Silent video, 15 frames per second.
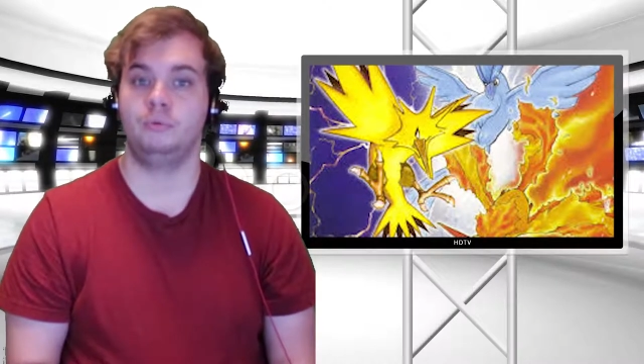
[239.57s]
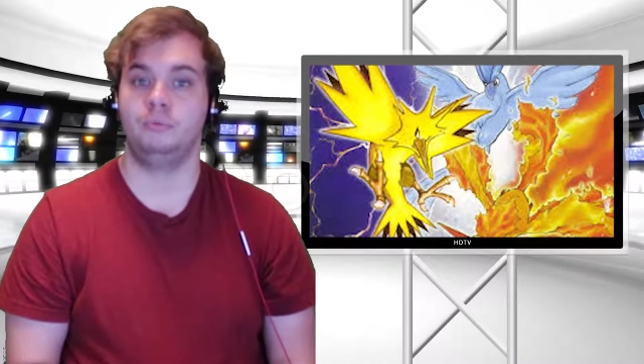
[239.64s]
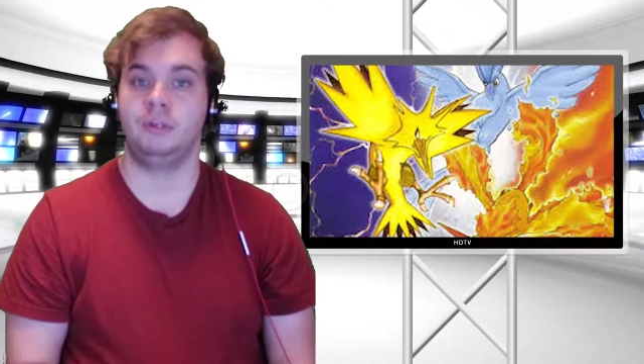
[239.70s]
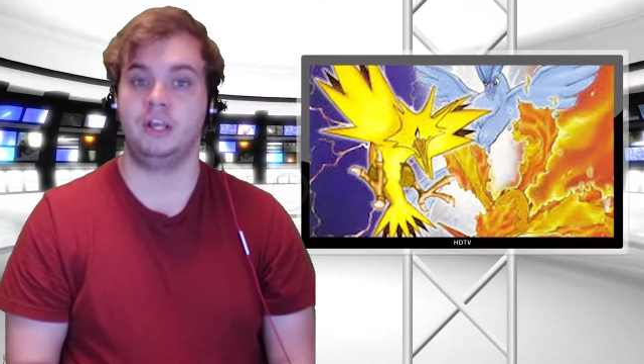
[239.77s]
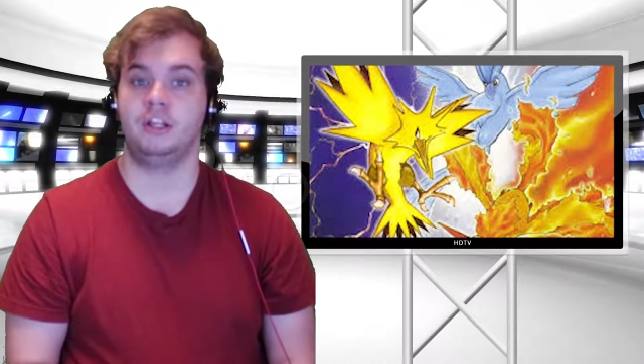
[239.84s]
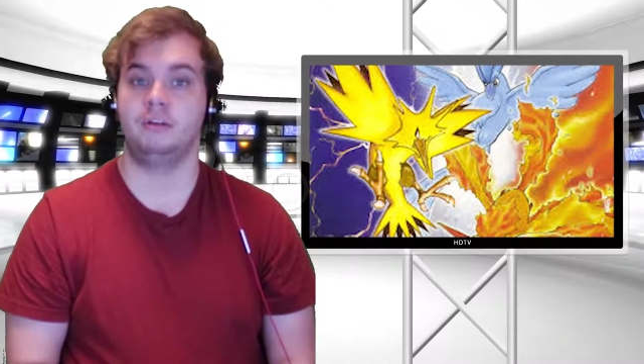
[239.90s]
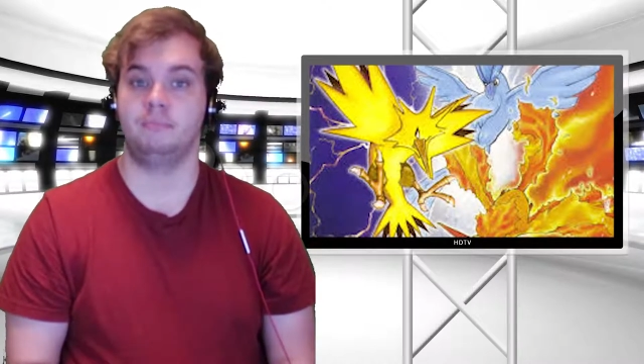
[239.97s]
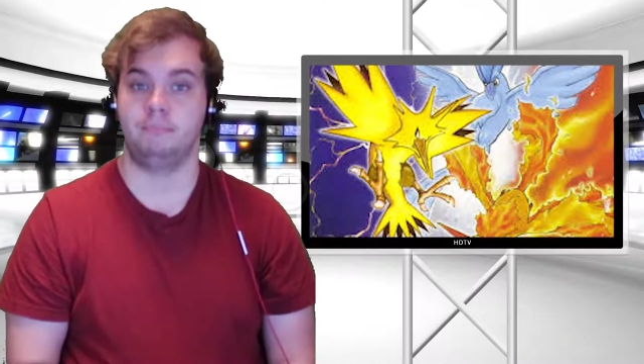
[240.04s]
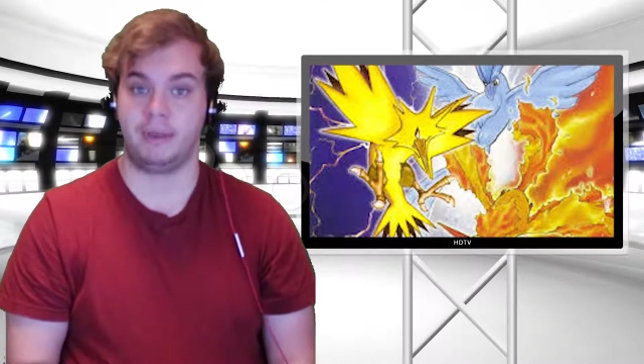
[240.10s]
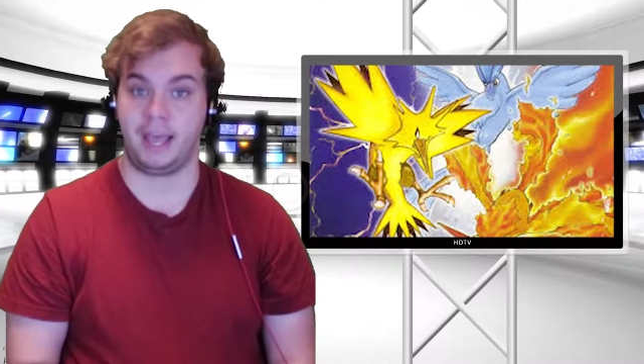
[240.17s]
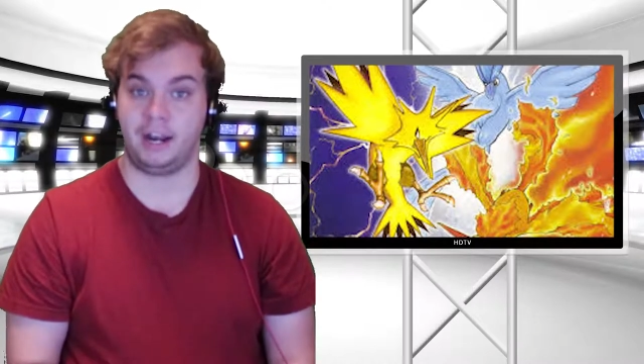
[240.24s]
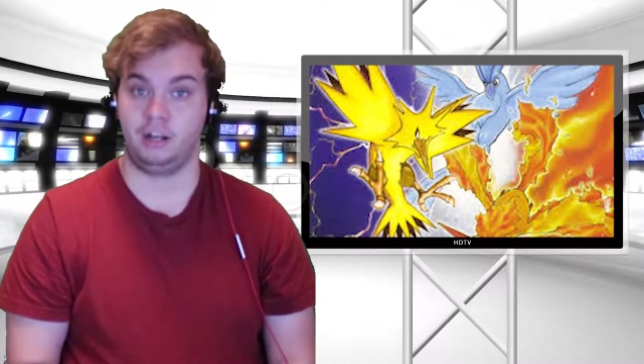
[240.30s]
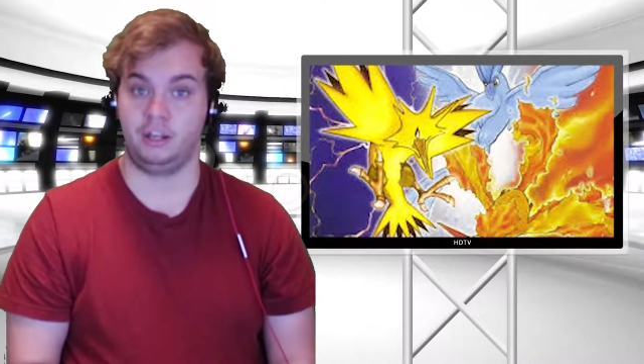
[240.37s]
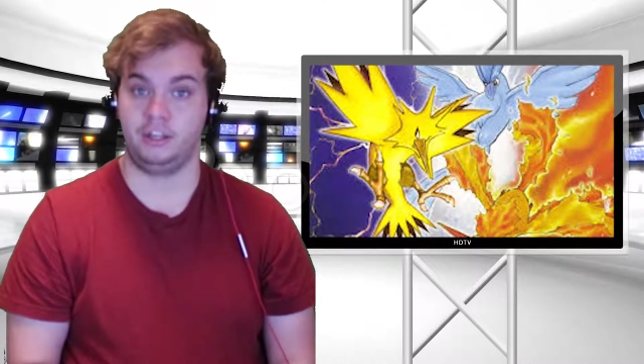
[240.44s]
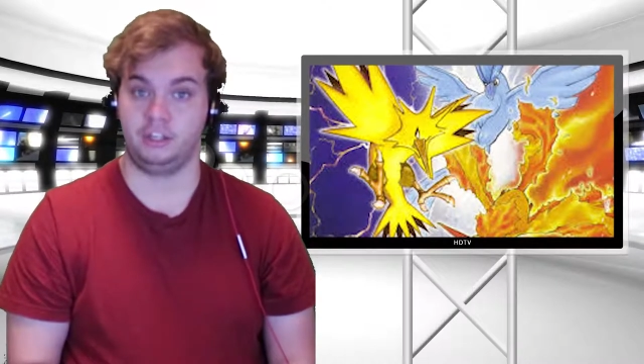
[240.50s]
to be able to
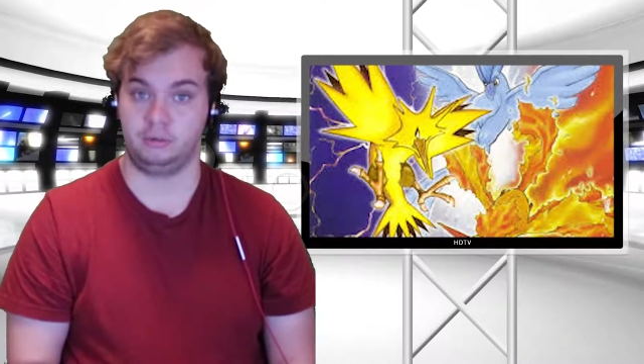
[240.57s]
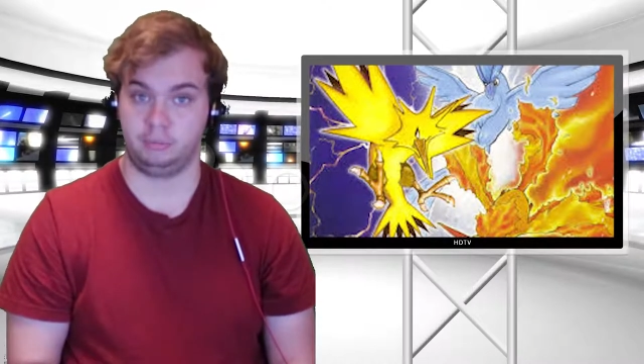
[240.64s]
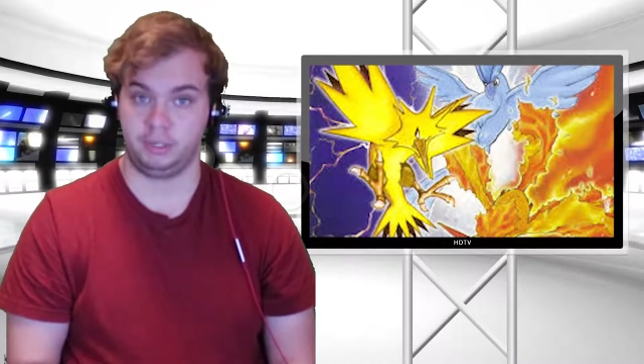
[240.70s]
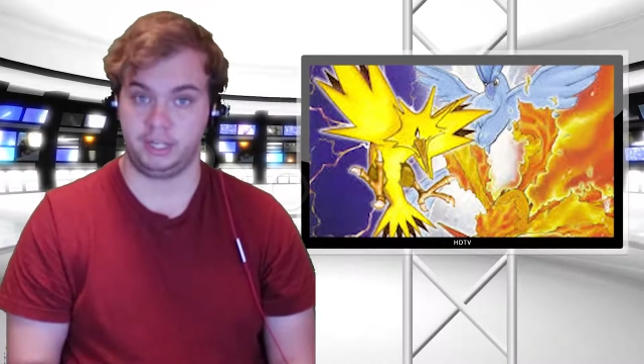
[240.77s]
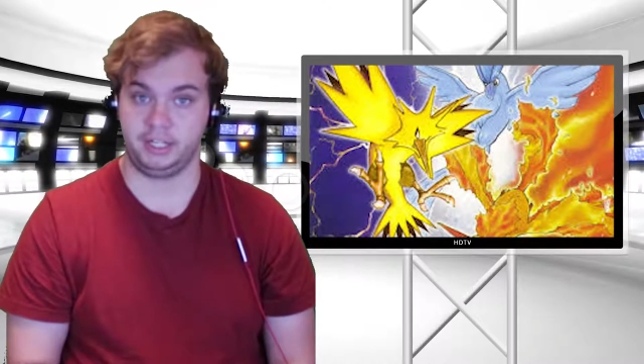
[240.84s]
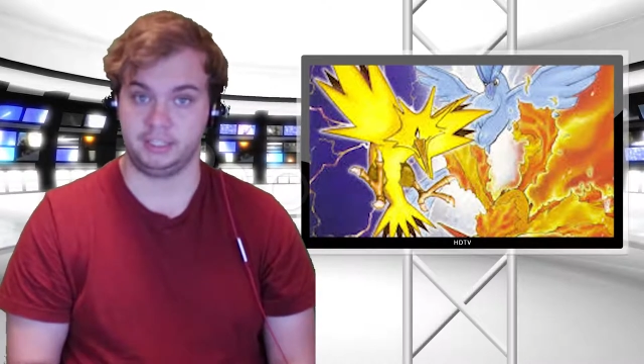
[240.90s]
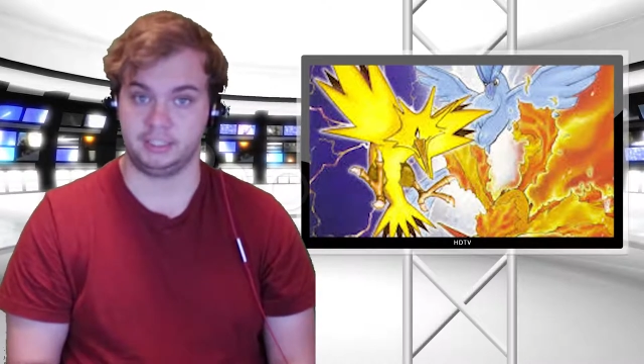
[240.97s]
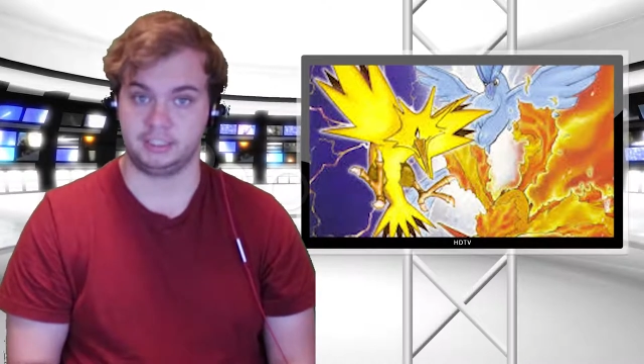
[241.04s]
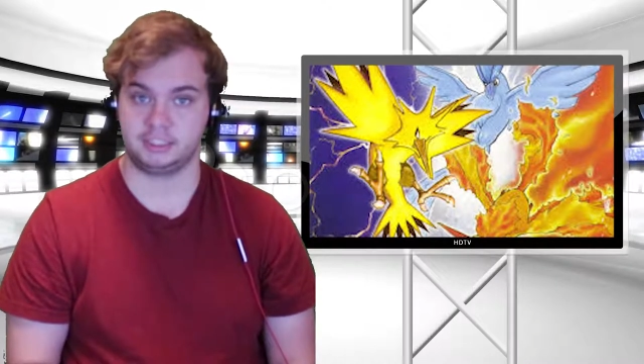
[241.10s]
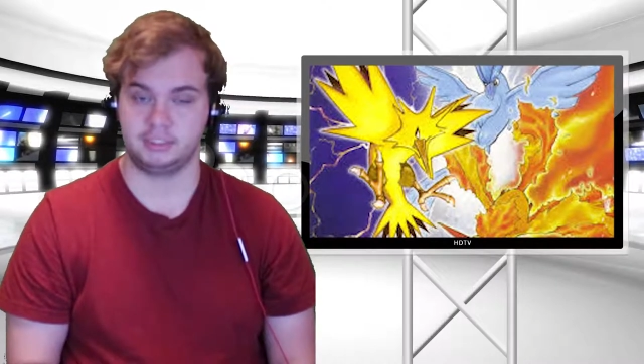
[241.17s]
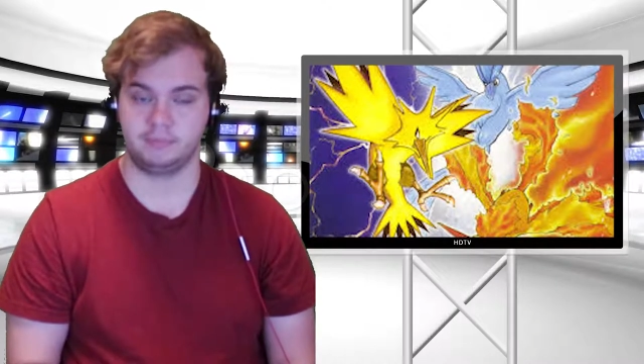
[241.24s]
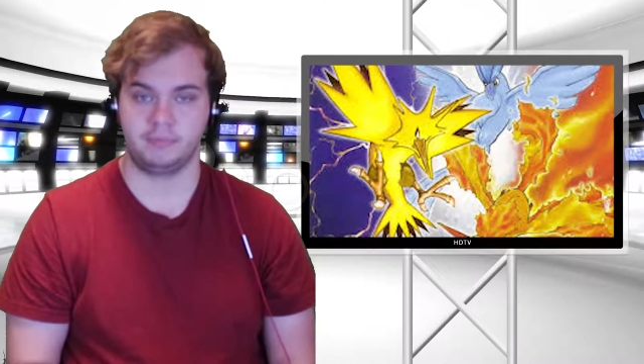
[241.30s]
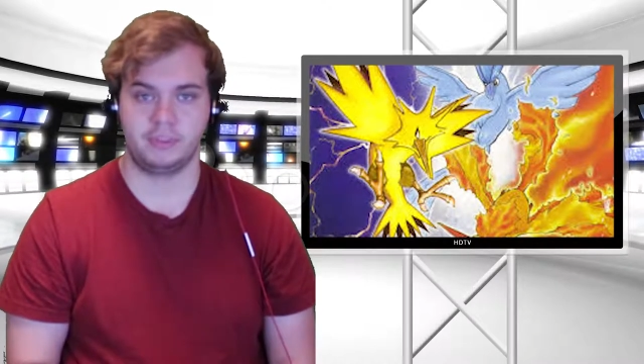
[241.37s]
battle other players.